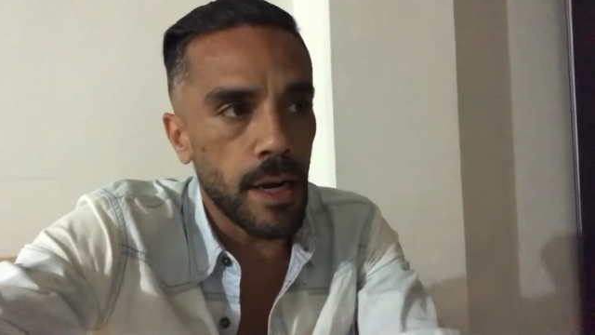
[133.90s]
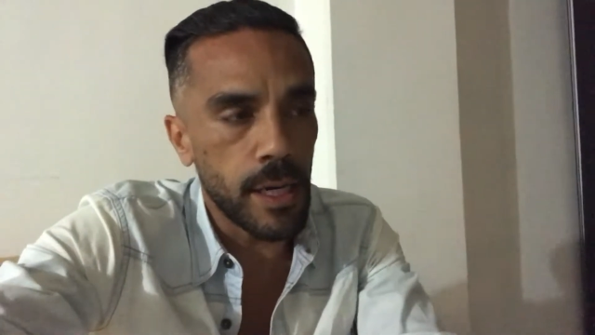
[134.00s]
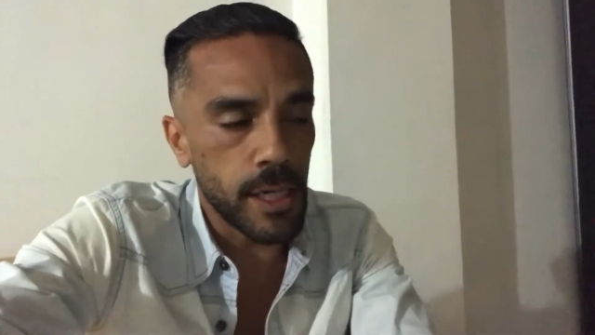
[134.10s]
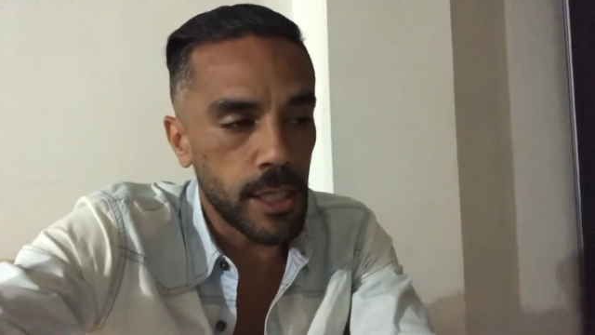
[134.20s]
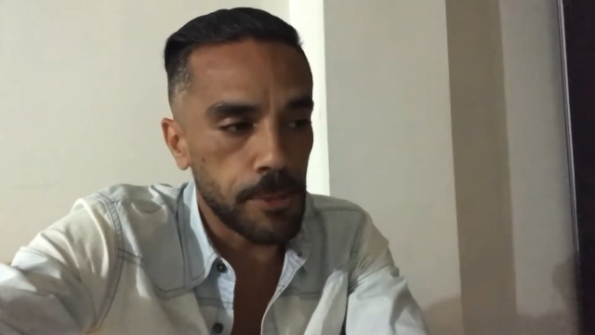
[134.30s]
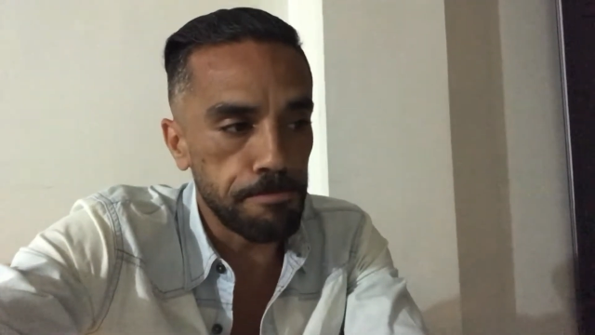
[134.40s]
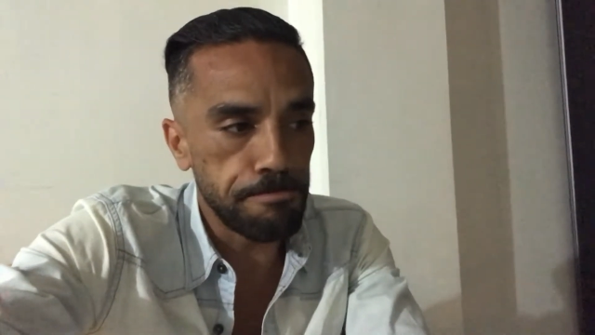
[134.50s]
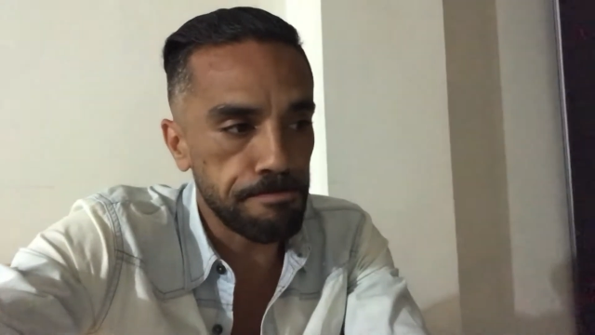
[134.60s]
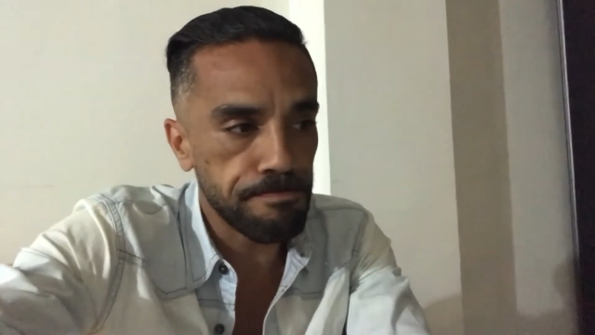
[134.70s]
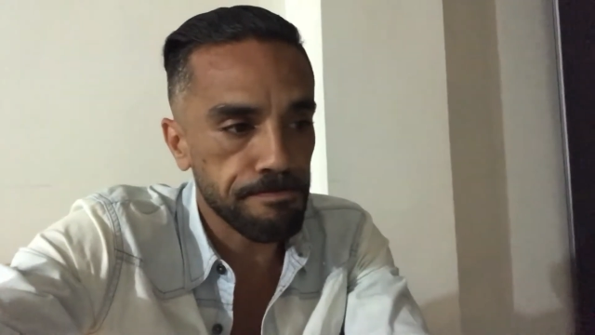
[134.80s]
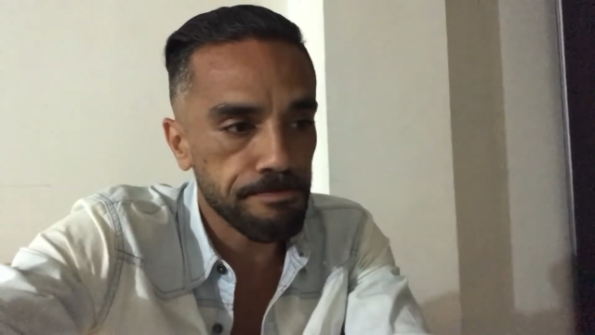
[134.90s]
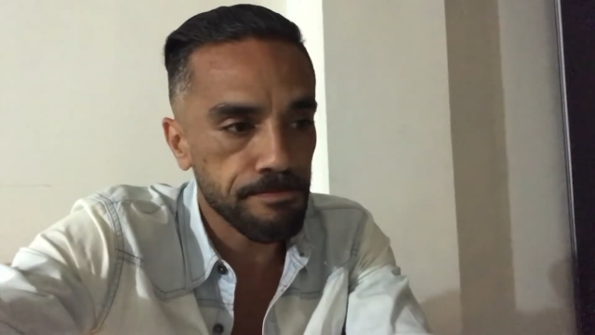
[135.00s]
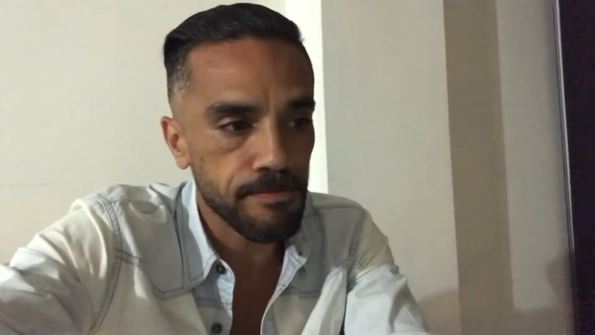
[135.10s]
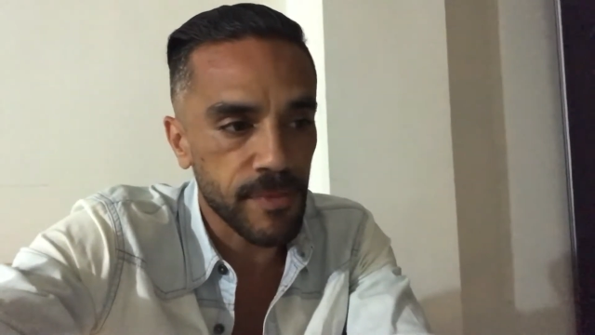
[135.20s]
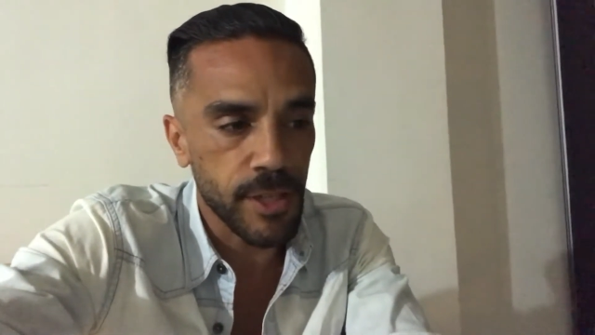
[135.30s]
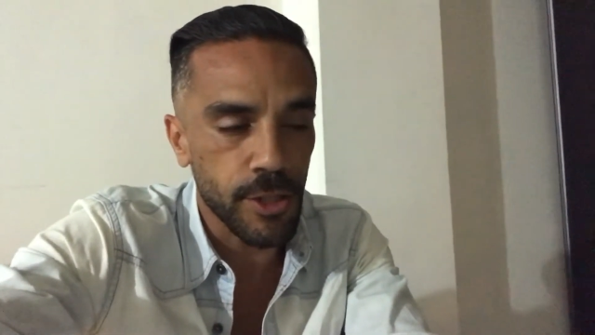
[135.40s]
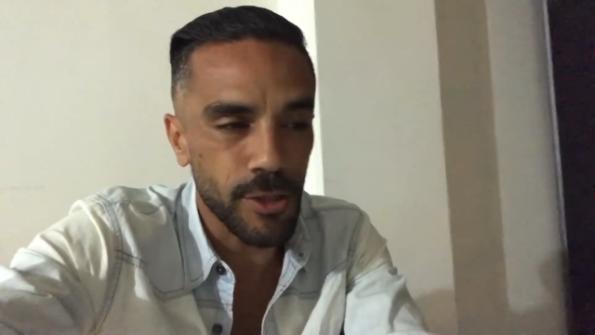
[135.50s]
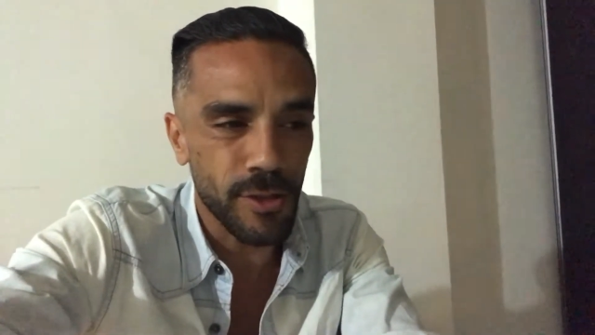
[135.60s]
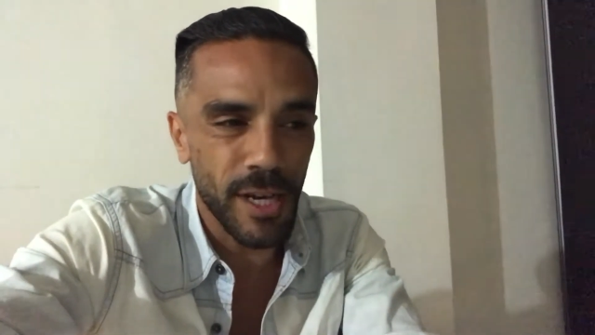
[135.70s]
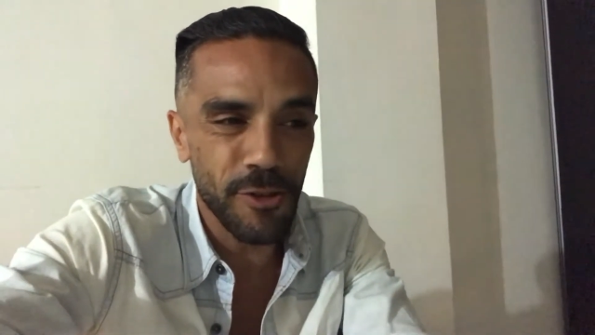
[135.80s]
You
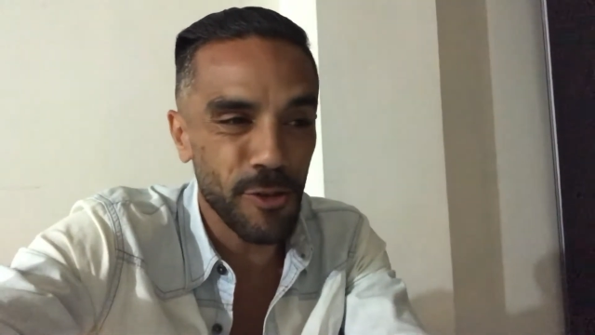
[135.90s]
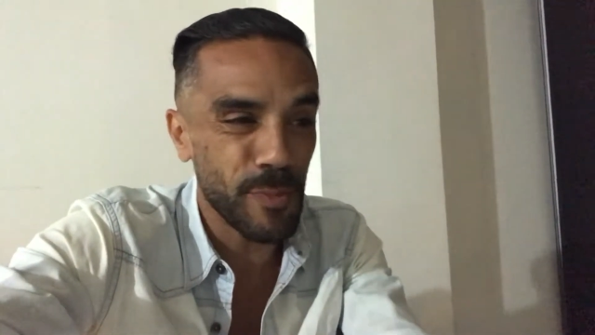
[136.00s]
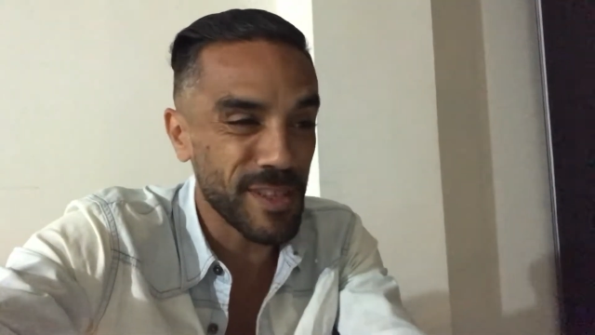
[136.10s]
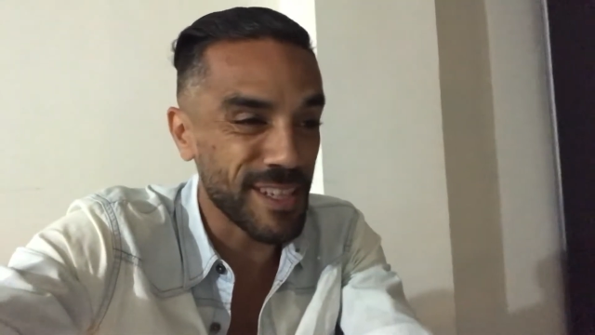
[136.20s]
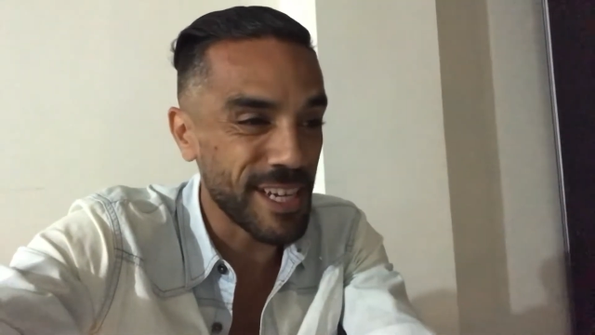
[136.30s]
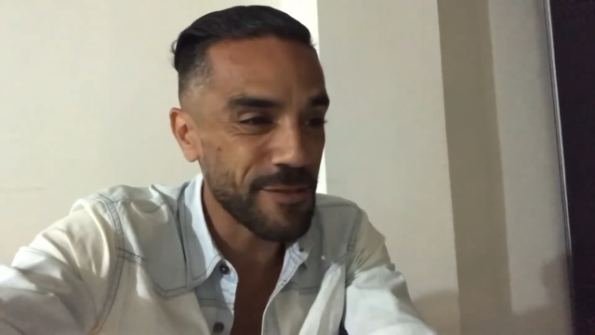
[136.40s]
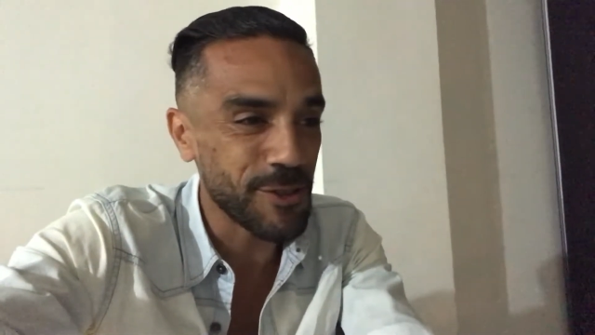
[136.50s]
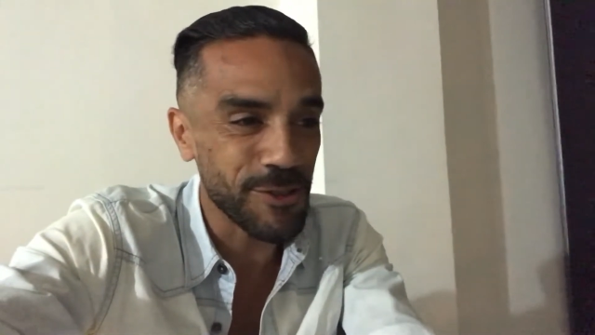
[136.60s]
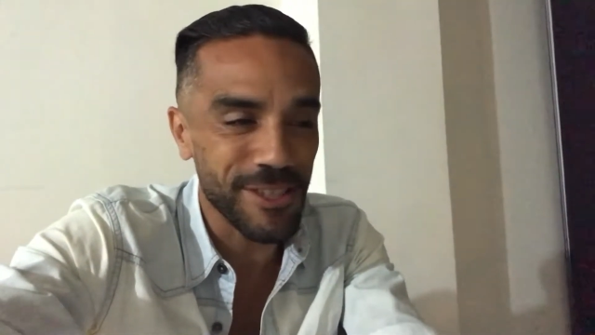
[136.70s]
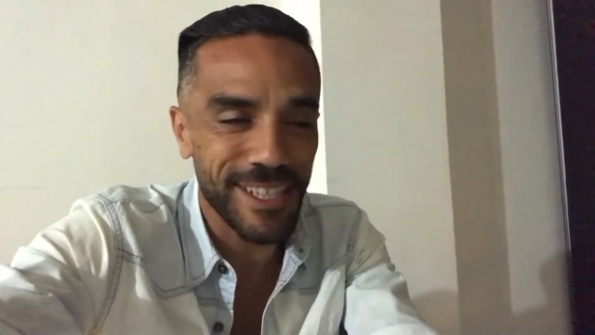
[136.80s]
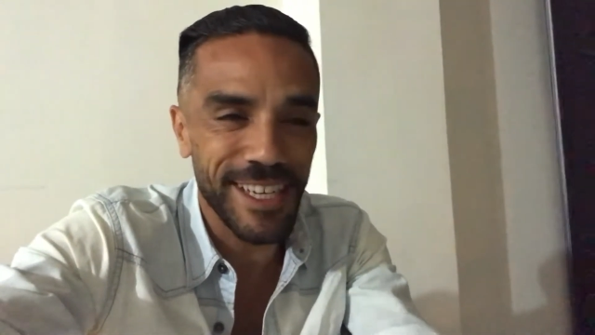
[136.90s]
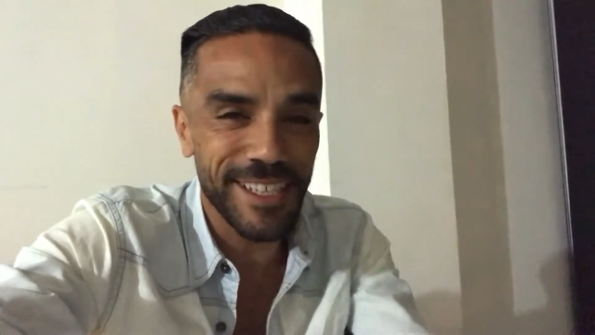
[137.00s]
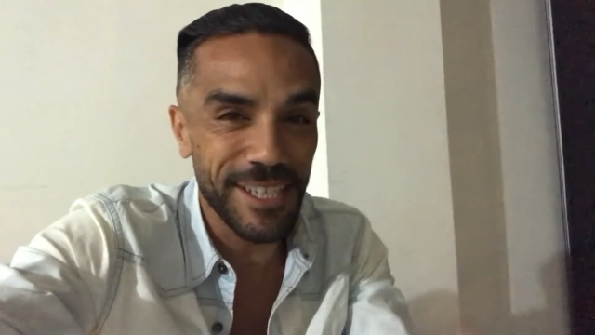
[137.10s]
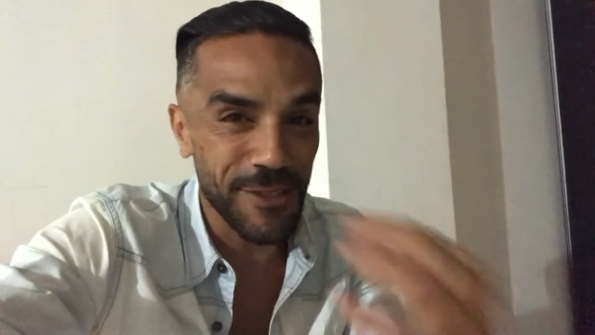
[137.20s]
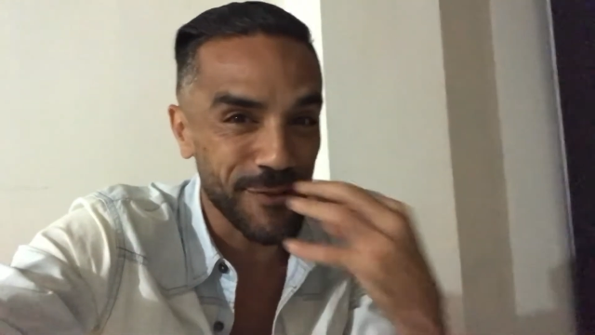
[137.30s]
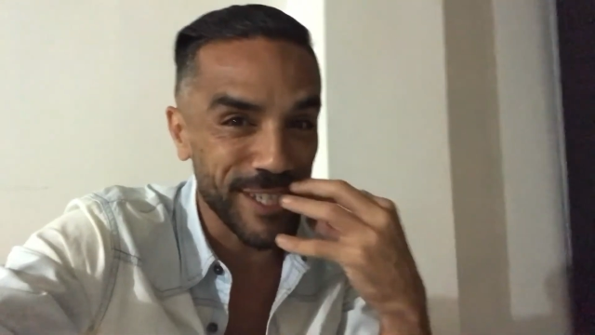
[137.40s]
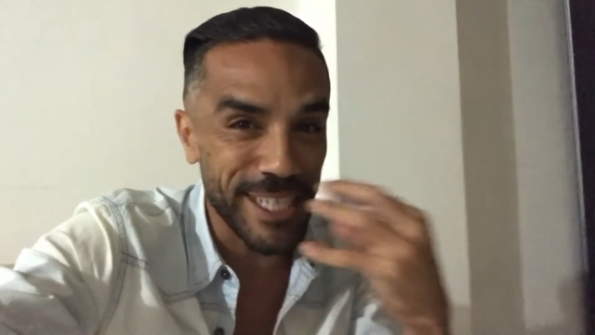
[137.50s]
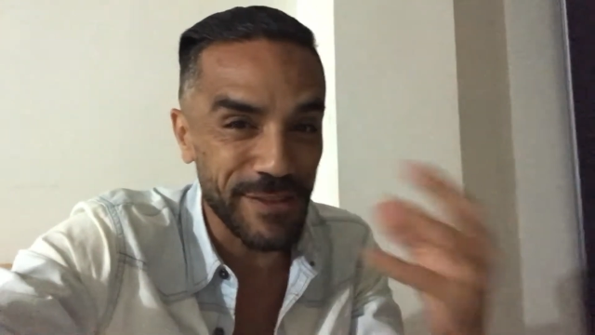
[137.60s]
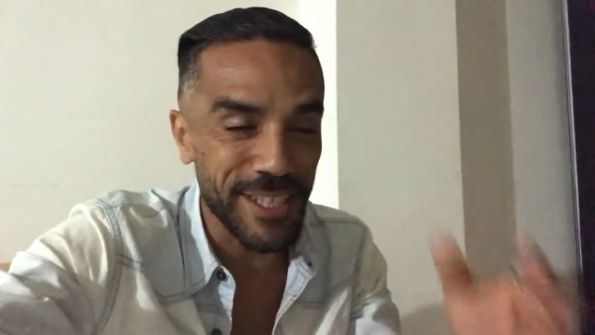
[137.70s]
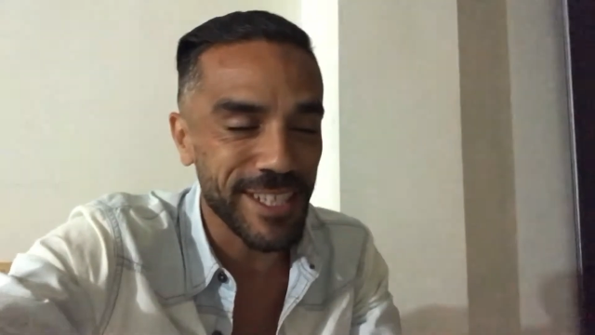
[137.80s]
know, I don't know about the life coach. It kind of sounds
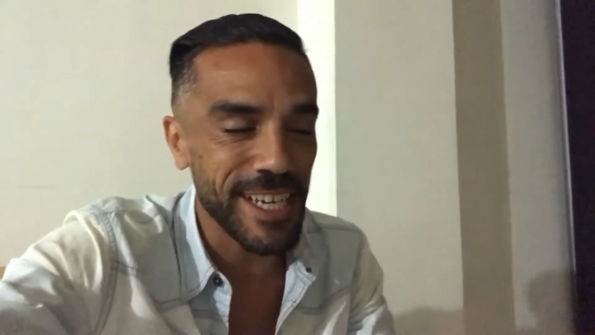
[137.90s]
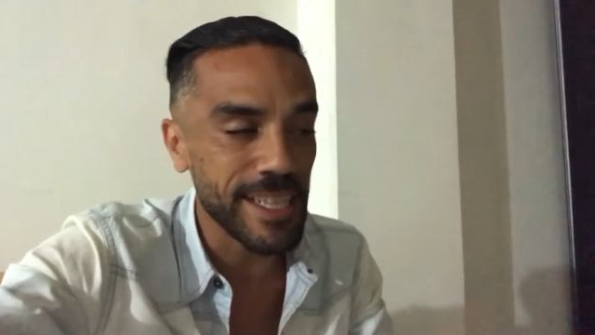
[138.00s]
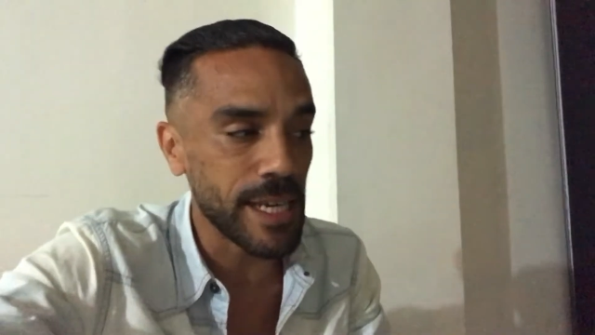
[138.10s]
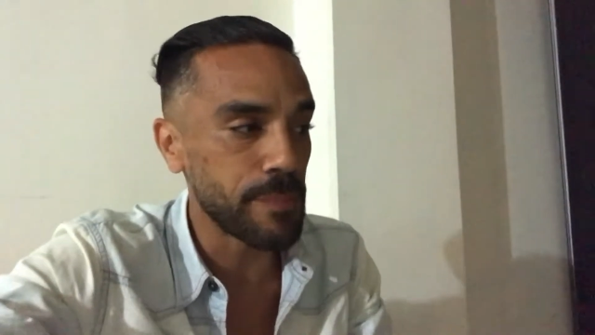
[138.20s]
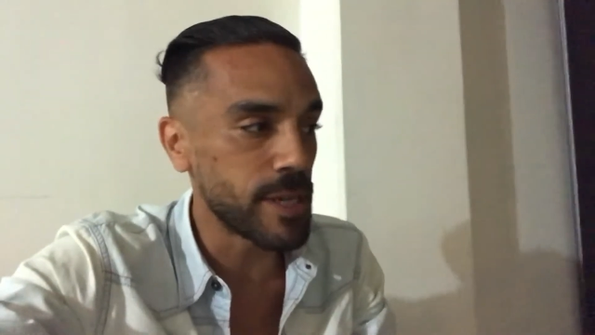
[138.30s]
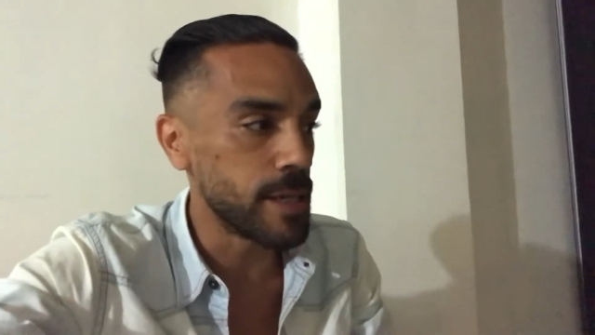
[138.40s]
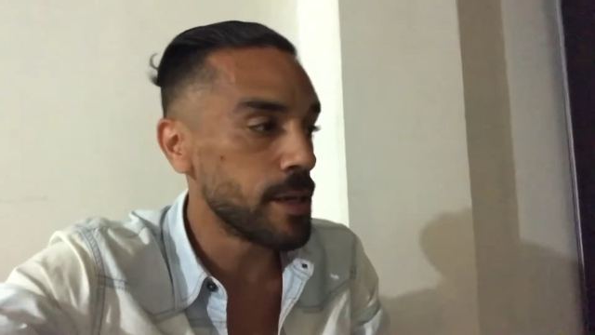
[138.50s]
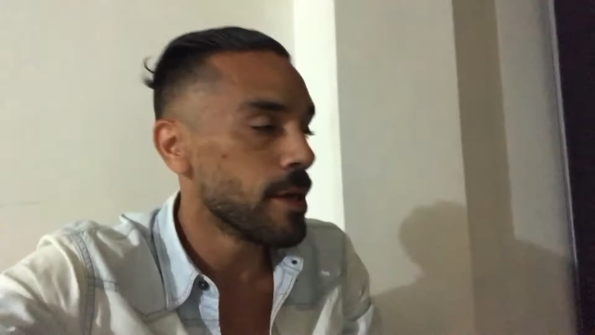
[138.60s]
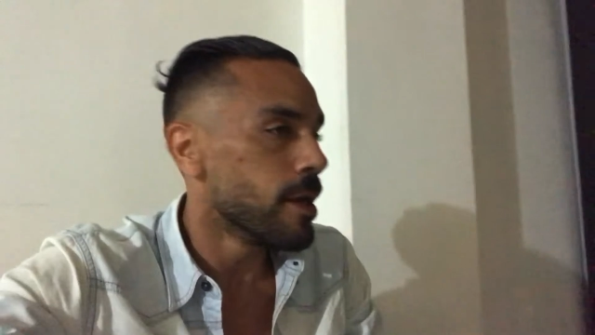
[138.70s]
funny even saying that, but